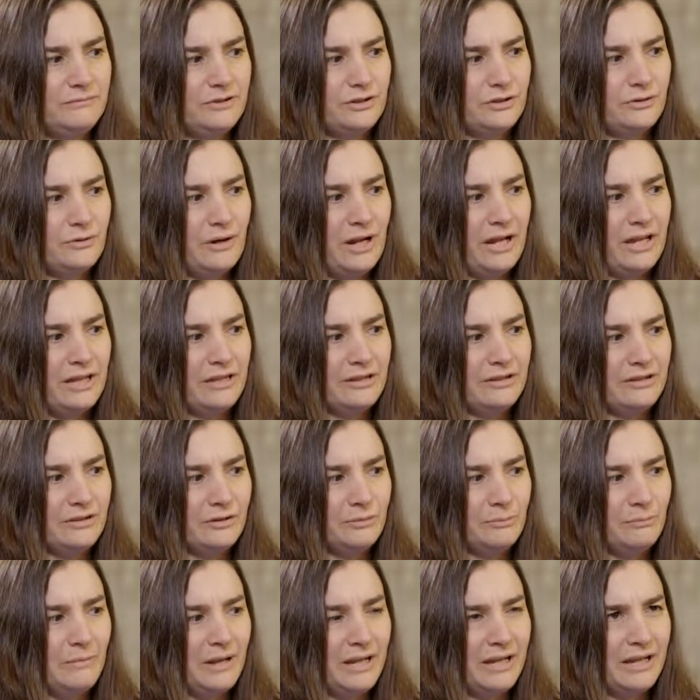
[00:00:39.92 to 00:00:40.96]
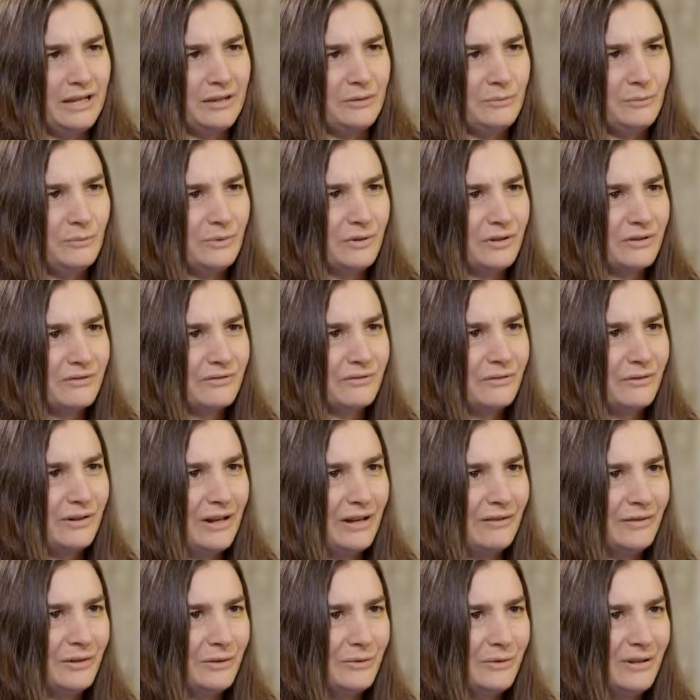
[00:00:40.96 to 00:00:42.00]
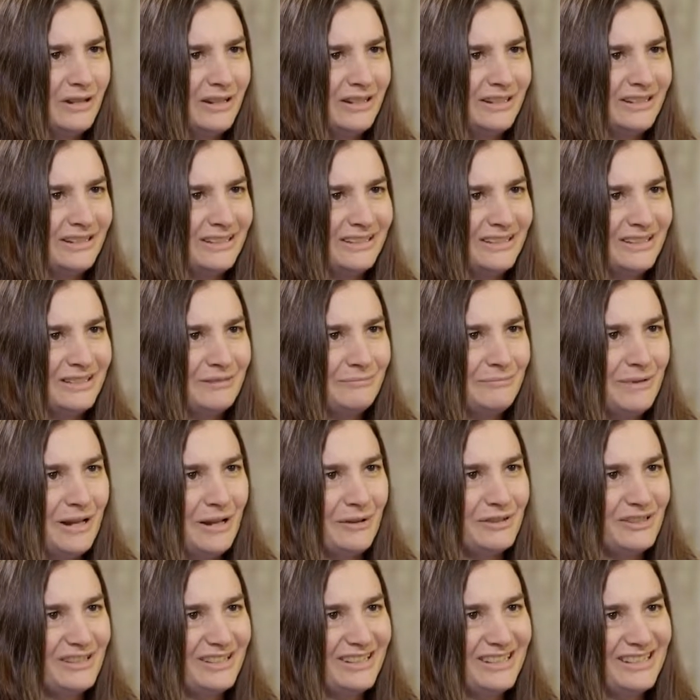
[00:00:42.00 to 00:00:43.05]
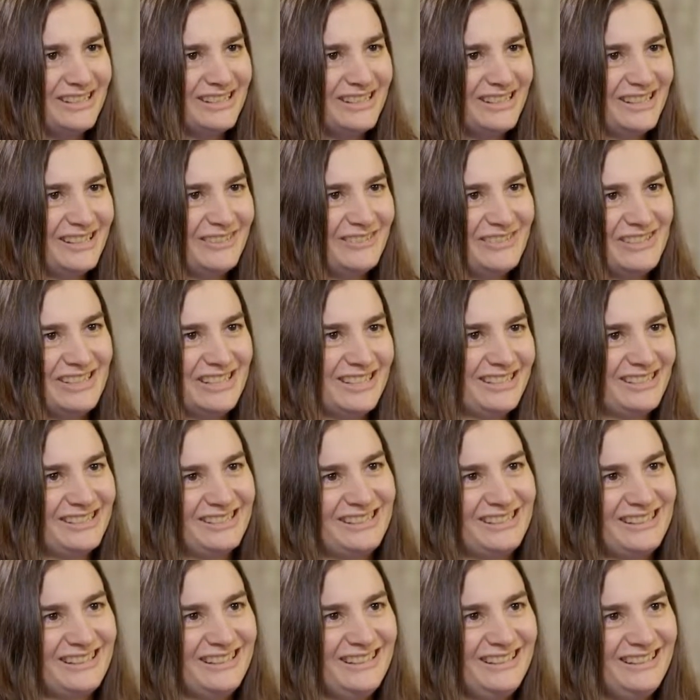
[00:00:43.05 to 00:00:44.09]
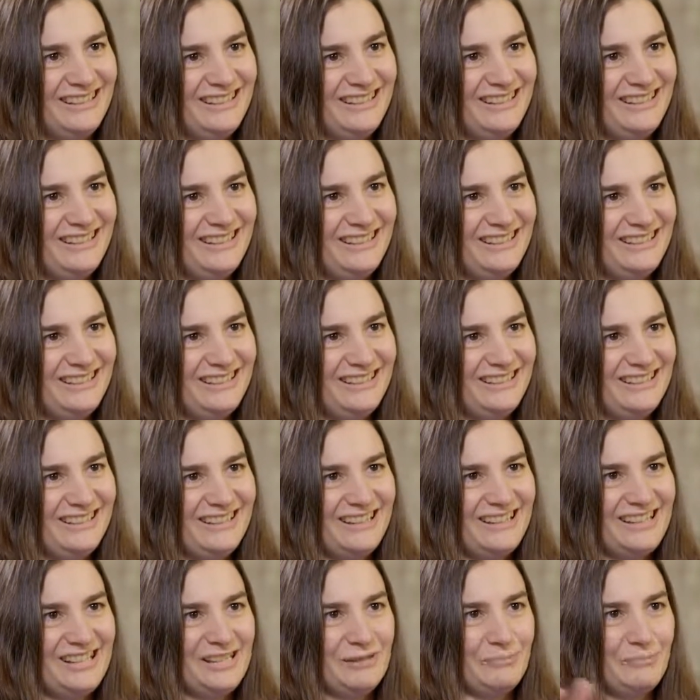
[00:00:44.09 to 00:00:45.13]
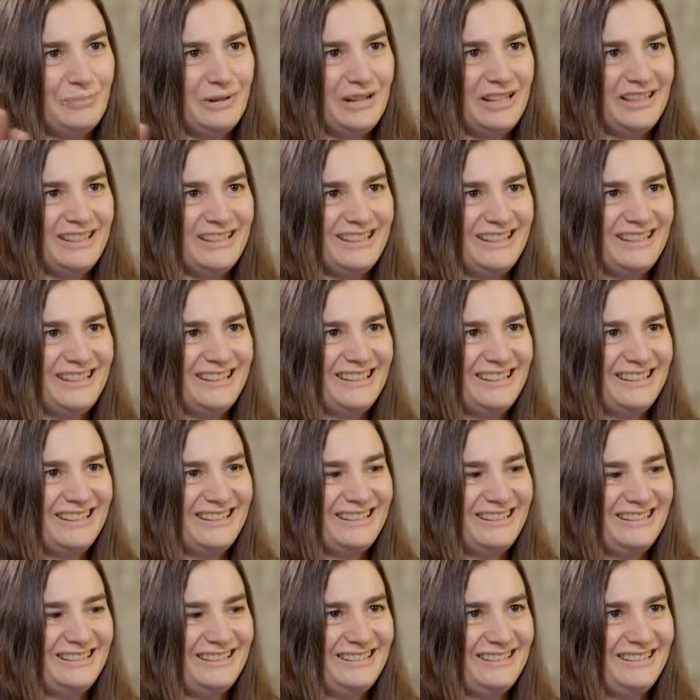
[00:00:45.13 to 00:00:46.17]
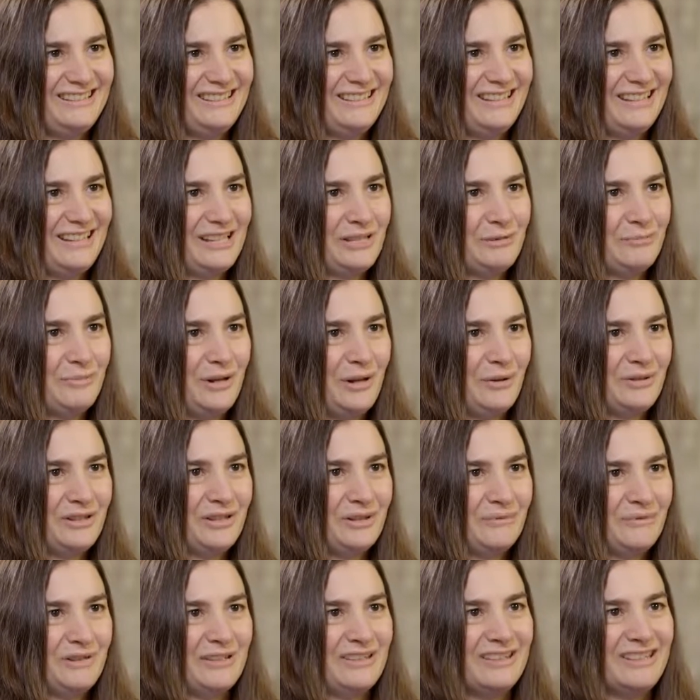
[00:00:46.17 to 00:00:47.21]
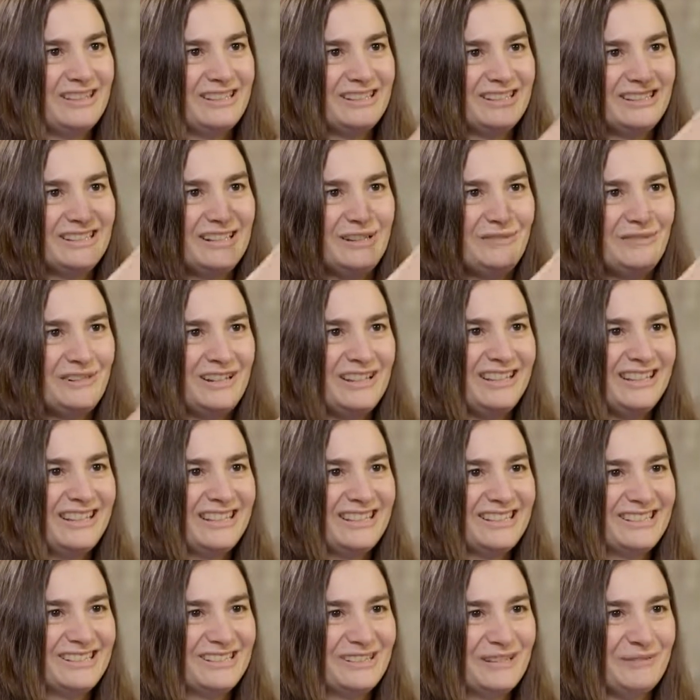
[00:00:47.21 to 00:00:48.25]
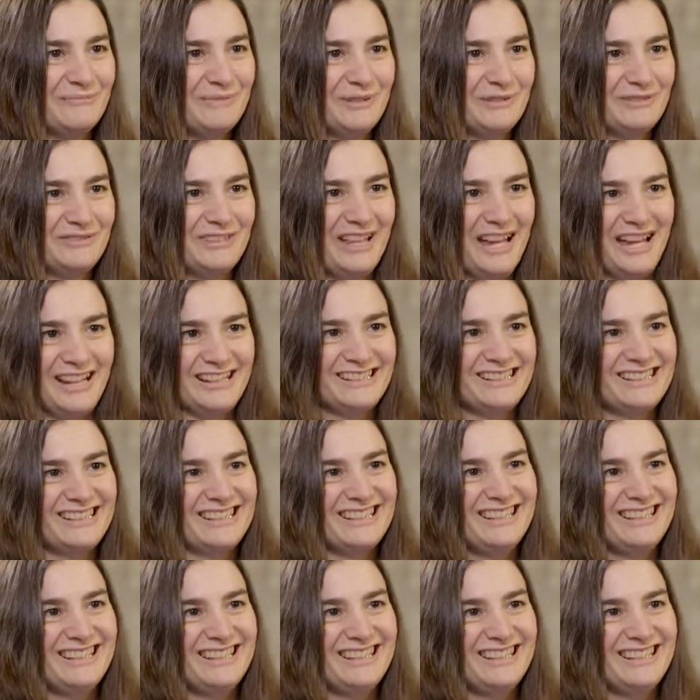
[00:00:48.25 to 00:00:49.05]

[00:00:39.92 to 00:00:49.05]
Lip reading: trying to make it work for everyone in the browser instead of just his browser with this never-ending stream of text.